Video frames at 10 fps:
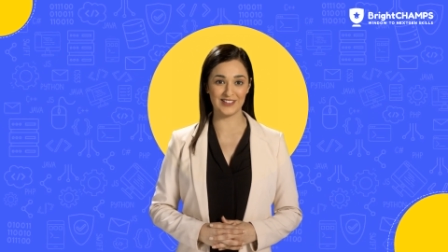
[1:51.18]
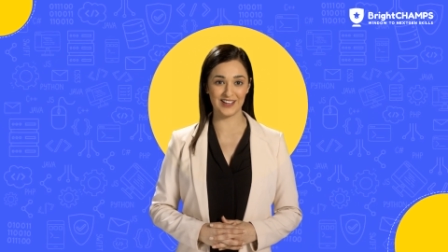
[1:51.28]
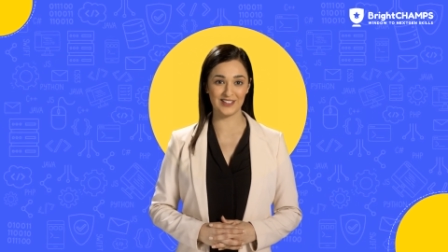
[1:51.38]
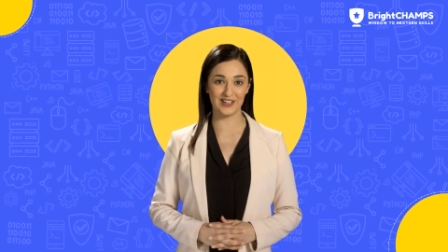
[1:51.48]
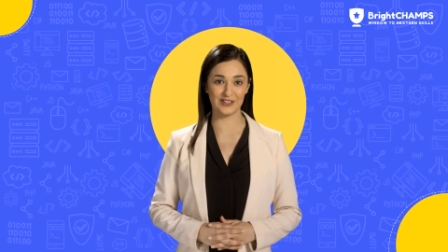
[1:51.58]

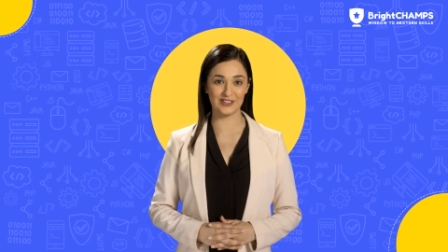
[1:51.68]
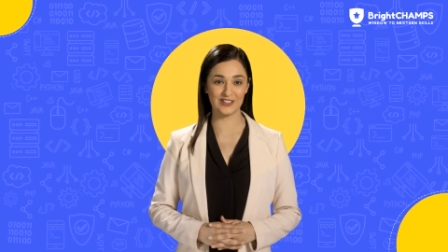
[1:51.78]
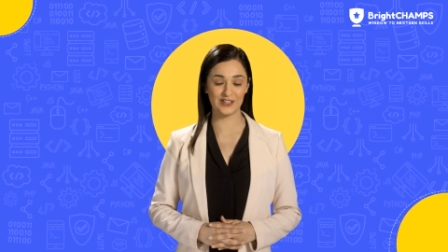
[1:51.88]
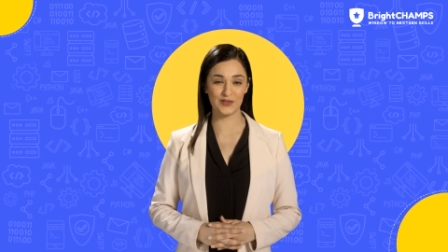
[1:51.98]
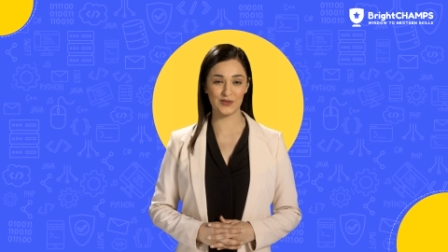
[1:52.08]
young
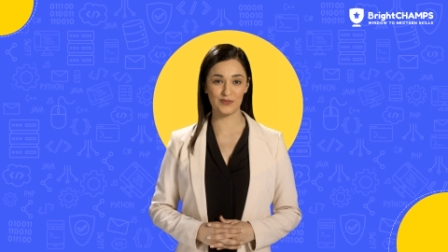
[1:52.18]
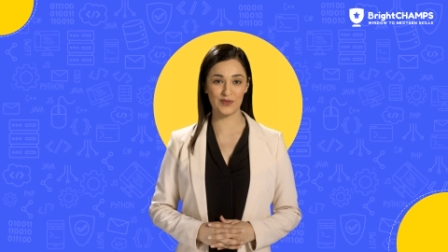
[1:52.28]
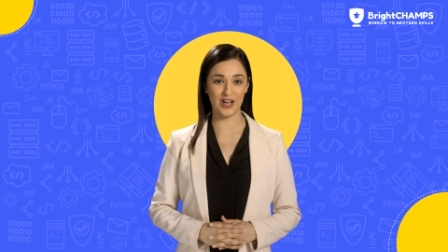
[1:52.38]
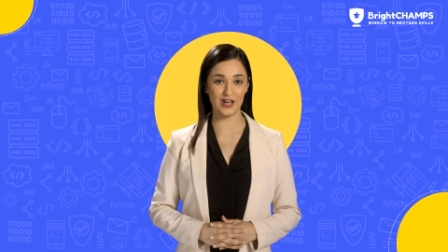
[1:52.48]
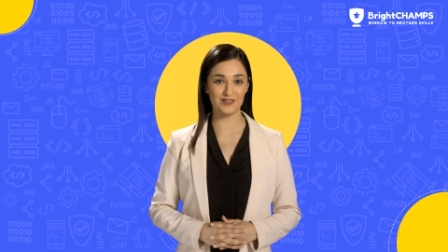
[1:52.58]
coders, where
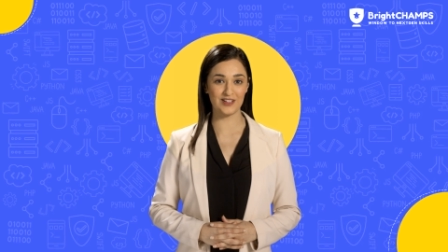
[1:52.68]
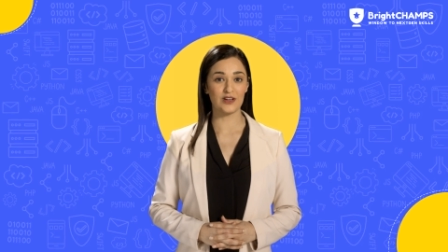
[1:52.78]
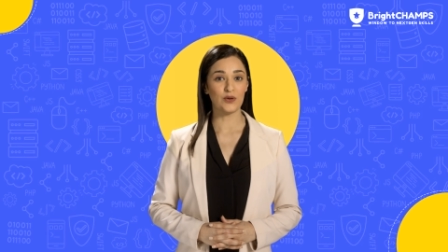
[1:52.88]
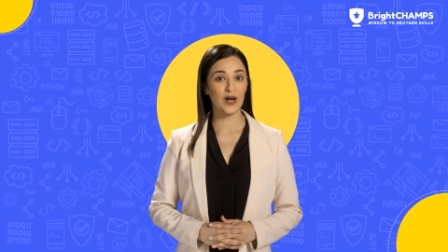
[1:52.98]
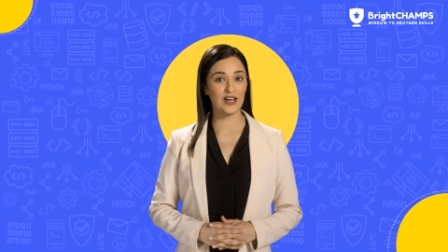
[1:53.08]
we offer
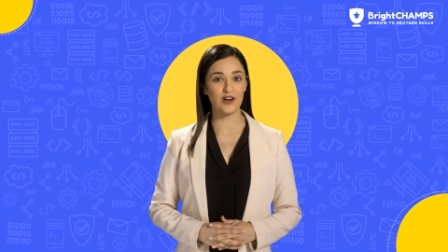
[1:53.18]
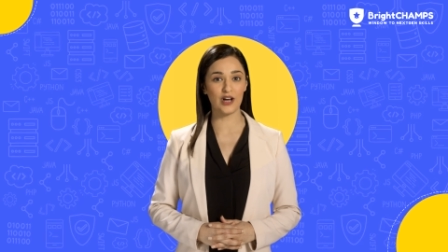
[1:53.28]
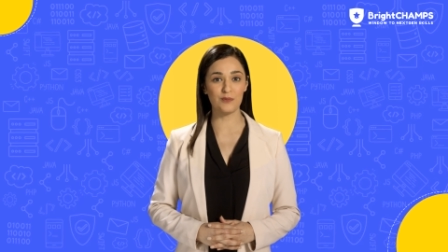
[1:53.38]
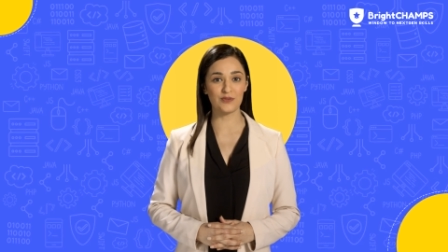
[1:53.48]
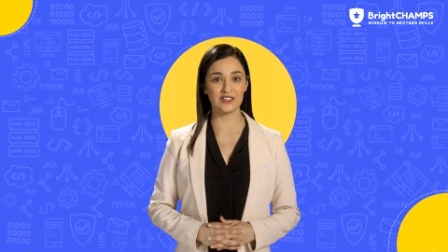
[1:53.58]
an array of
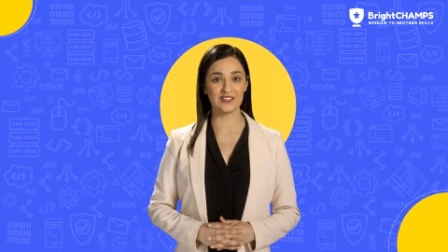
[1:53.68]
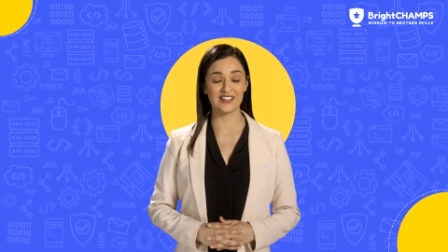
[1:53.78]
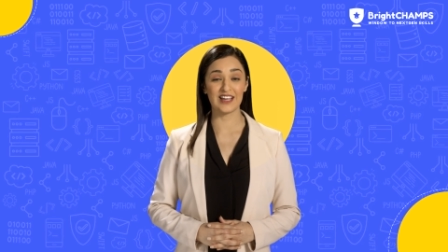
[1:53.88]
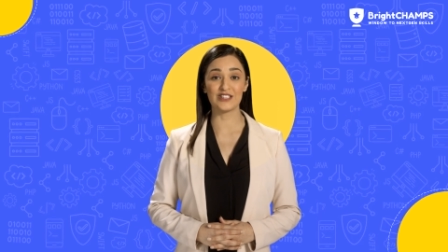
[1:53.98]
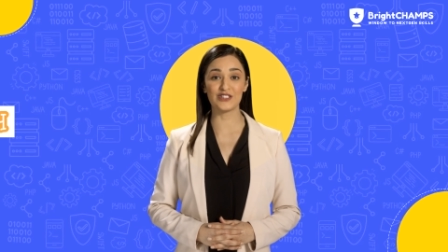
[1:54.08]
options
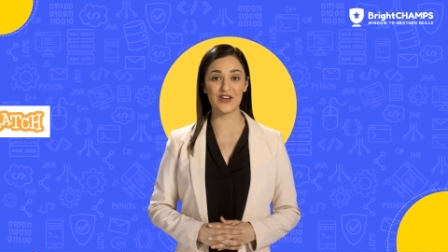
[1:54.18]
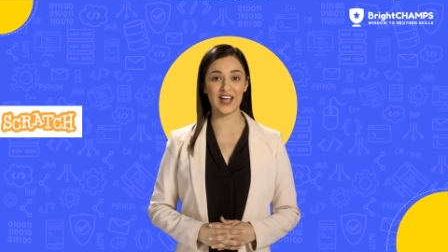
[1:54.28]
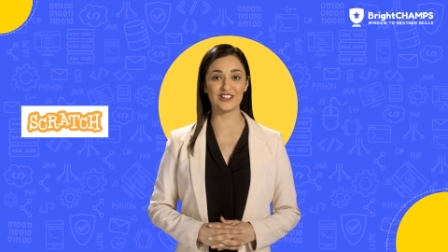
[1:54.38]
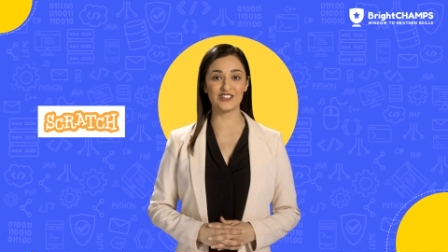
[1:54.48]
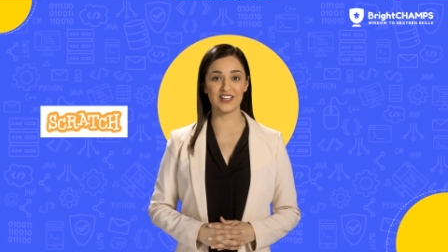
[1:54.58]
like
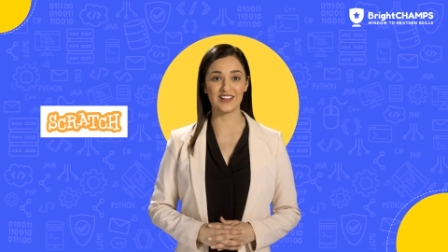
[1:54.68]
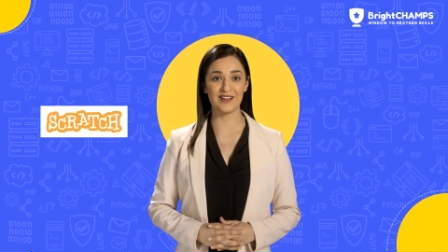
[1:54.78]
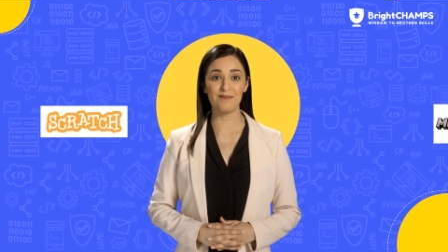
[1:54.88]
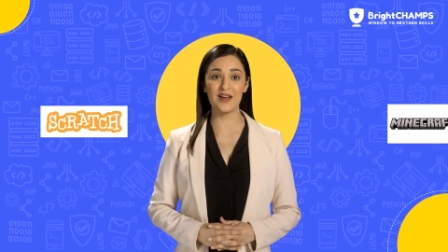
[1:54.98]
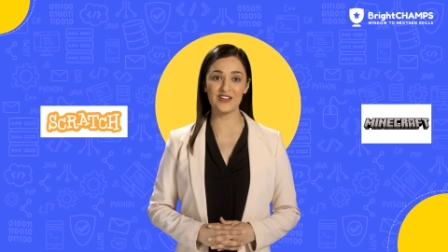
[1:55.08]
Scratch,
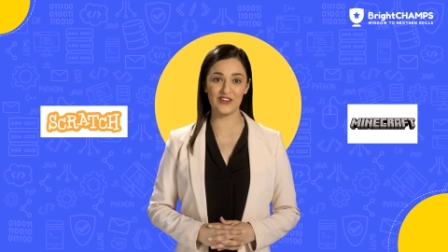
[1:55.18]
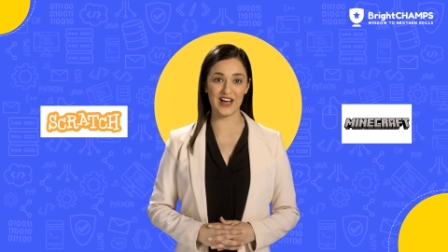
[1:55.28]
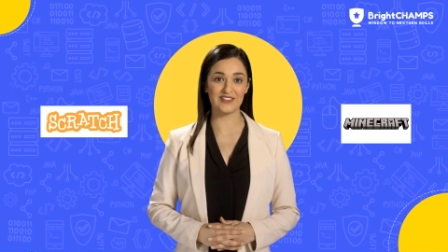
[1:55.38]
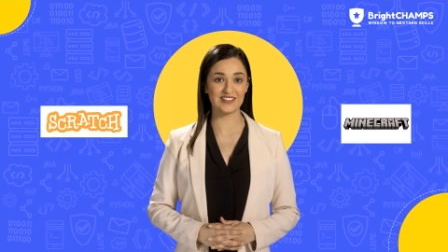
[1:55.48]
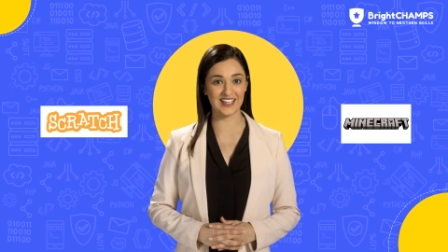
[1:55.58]

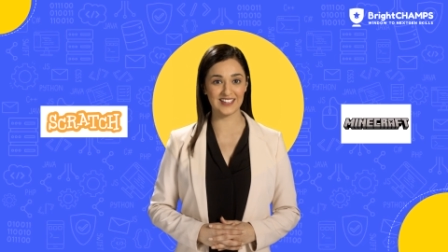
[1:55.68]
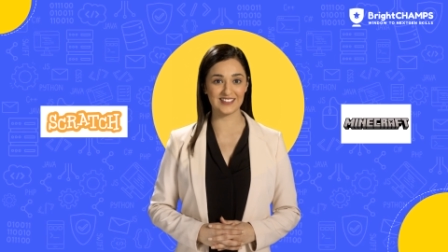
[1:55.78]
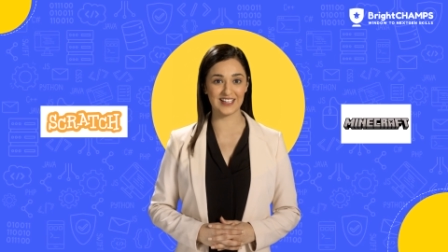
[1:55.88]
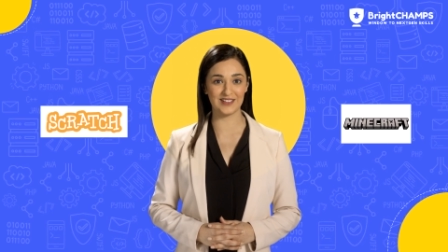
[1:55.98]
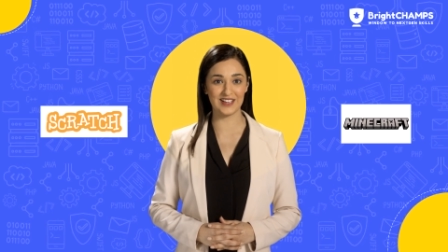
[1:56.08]
Minecraft, et
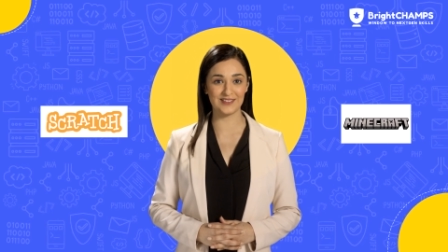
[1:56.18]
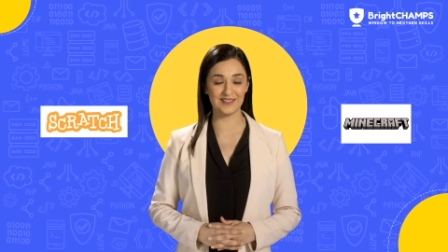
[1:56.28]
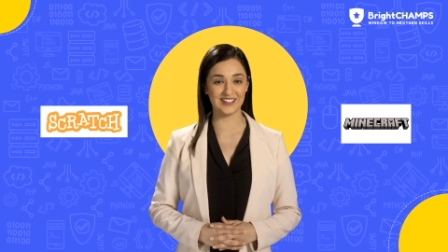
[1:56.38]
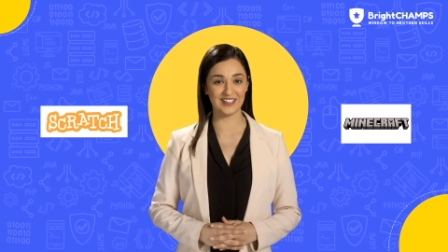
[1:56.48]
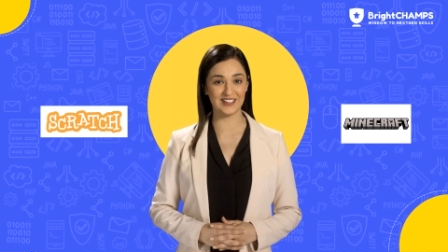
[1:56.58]
cetera
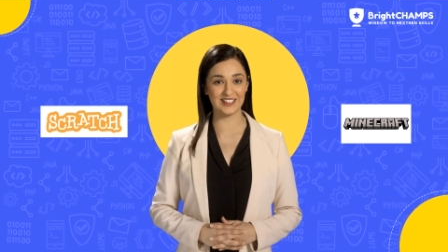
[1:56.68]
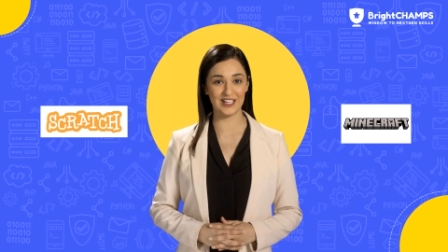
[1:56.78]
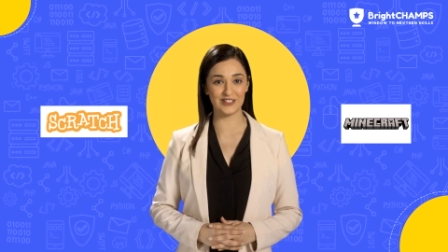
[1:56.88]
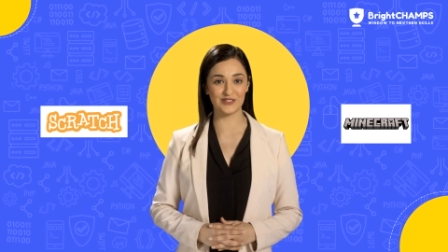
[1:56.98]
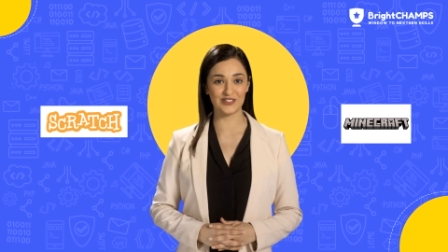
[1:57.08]
depending on the
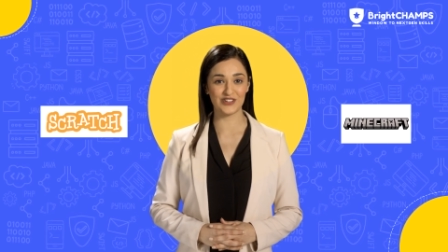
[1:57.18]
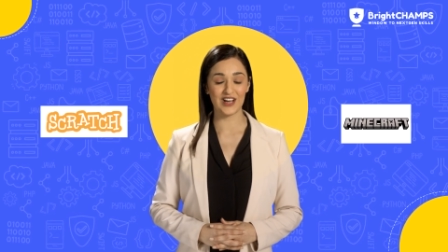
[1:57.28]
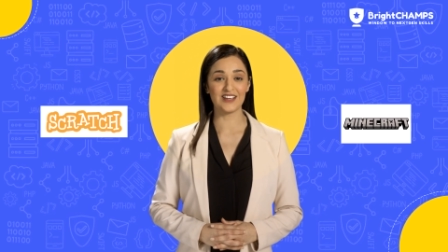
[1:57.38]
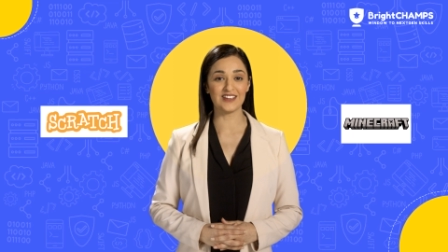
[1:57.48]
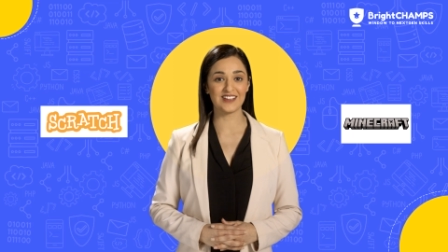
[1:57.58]
age of your
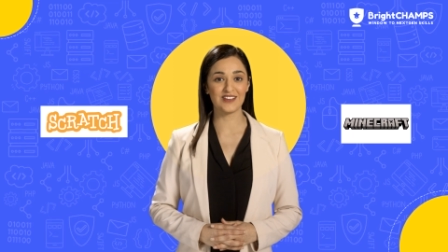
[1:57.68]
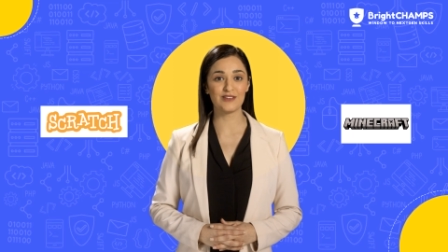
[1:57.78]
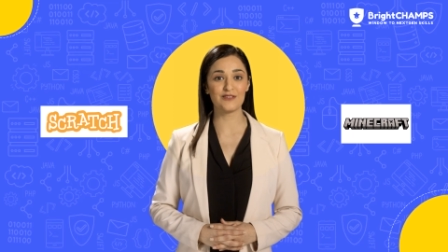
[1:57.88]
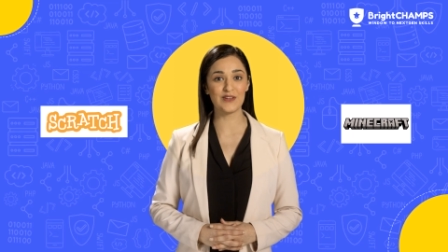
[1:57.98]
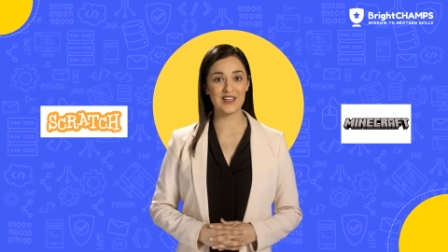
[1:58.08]
child.
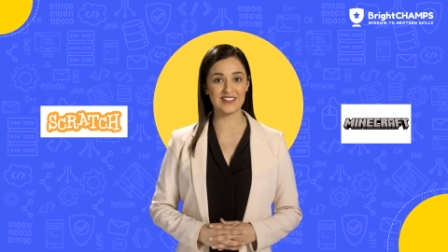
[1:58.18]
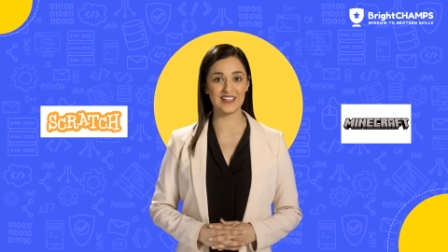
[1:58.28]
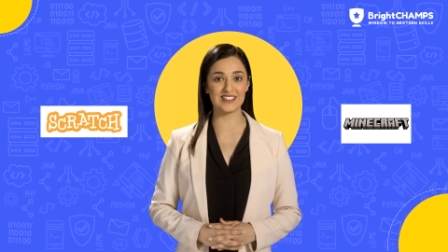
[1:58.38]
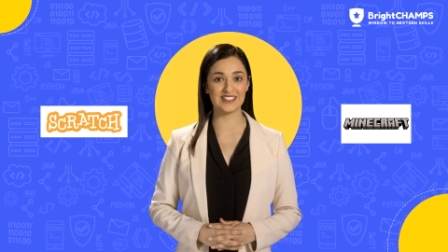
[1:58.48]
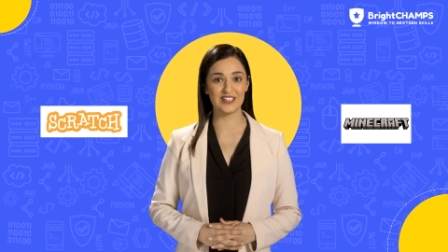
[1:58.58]
For
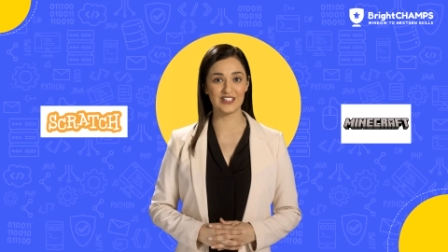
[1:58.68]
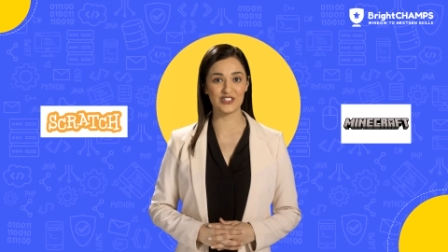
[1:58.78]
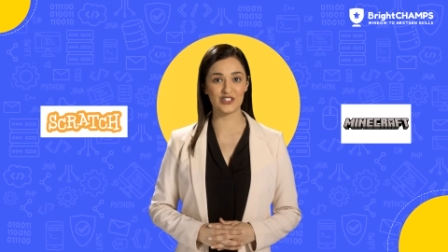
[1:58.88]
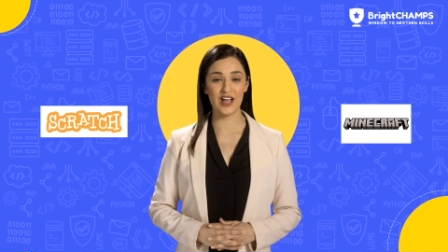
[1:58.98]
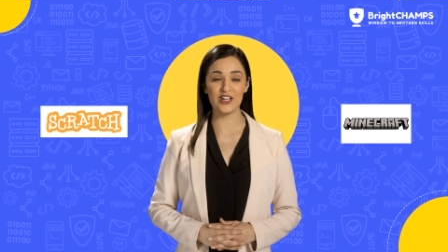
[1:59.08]
instance,
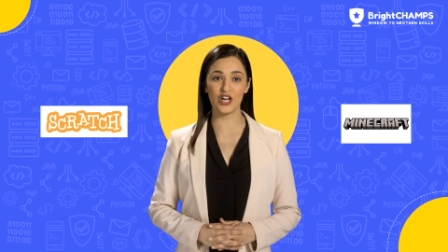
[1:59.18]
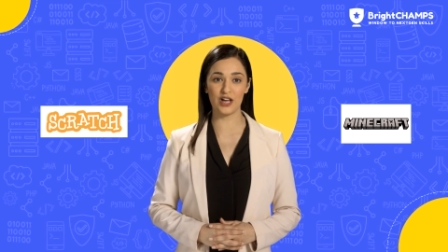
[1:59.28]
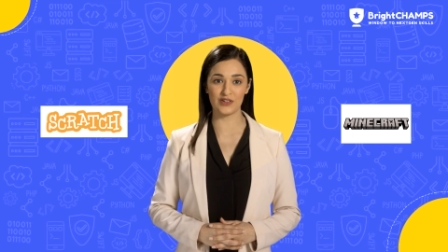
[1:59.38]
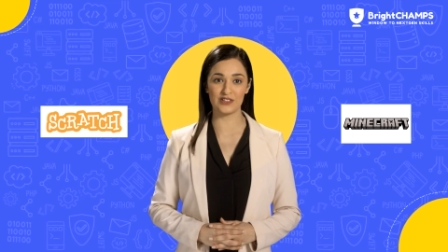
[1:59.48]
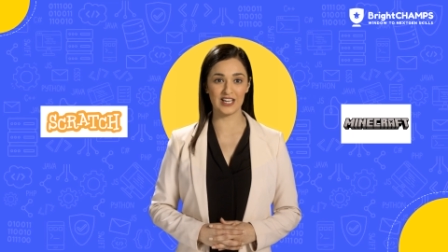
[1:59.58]
Scratch
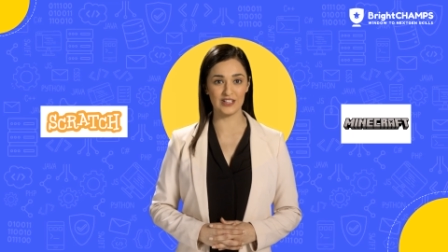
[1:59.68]
offers a